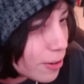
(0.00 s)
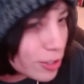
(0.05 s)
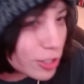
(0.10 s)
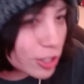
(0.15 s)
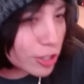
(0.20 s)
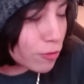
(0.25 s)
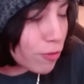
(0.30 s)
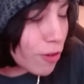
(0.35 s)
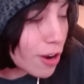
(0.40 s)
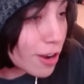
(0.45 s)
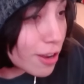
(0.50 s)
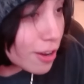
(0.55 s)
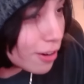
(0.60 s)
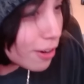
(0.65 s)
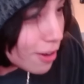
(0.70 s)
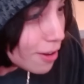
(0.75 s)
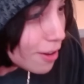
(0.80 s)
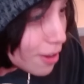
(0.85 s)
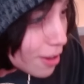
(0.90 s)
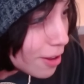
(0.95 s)
you, just
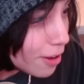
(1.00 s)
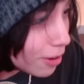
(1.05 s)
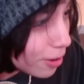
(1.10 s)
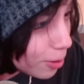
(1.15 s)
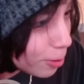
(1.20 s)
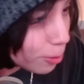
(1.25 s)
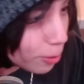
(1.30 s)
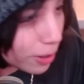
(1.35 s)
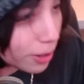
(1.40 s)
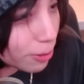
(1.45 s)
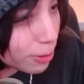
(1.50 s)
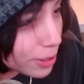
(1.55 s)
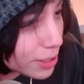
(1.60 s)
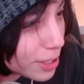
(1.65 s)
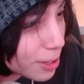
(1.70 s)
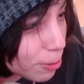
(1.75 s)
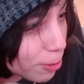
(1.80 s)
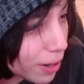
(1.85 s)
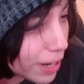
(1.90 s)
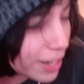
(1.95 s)
fucking? Oh, what what
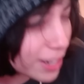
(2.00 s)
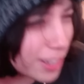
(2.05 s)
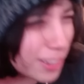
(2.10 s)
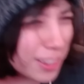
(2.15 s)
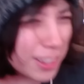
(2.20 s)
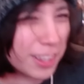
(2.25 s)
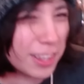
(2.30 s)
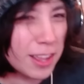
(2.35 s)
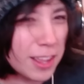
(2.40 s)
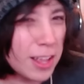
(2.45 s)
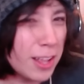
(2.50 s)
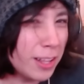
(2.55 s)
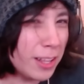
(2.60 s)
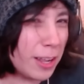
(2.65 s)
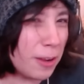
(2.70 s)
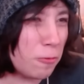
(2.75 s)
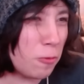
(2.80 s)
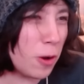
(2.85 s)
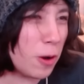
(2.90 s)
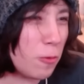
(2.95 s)
is he writing? Like
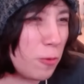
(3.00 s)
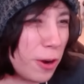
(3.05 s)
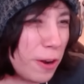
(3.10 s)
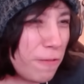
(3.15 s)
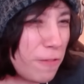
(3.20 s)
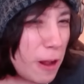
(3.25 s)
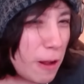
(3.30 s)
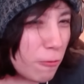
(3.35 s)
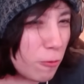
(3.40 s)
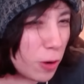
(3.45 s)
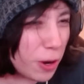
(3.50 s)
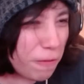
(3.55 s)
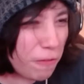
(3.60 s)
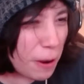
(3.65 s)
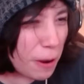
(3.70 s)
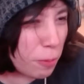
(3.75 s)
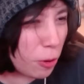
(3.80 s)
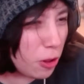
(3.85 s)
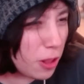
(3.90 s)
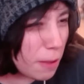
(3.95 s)
like what what if I what if
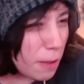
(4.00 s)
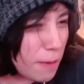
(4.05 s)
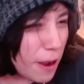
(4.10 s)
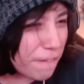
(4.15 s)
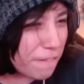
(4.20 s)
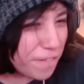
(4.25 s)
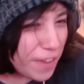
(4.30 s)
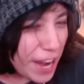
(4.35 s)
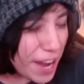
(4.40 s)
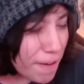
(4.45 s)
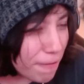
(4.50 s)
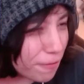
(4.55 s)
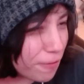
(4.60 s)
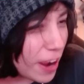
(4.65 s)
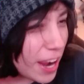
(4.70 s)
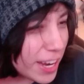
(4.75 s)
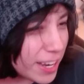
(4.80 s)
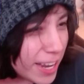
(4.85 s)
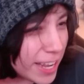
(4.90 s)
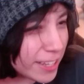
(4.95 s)
I pull up my fa-
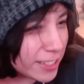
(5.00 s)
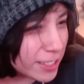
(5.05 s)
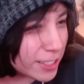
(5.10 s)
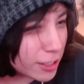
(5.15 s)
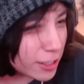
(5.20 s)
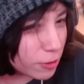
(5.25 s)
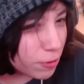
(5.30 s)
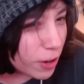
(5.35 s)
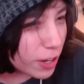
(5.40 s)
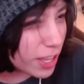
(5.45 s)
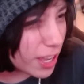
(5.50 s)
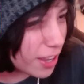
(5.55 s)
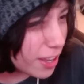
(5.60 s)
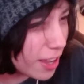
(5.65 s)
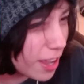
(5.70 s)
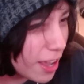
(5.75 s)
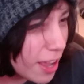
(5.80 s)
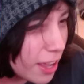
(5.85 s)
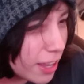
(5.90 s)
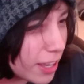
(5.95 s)
finances?
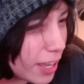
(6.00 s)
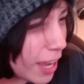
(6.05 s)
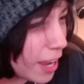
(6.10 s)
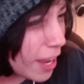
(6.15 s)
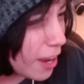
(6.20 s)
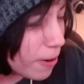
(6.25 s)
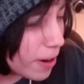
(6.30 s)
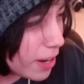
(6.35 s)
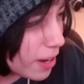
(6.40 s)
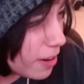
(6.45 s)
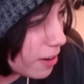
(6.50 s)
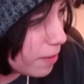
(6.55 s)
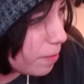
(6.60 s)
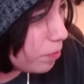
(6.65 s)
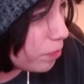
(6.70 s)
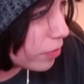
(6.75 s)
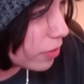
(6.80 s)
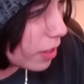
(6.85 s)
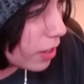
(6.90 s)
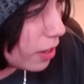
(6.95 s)
Fucking
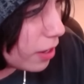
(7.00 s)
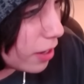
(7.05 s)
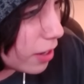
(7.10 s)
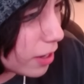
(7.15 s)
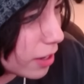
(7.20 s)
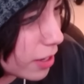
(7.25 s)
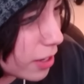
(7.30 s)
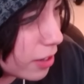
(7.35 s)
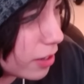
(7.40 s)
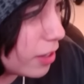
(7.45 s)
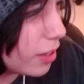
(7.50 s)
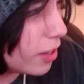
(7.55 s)
Karen, uh,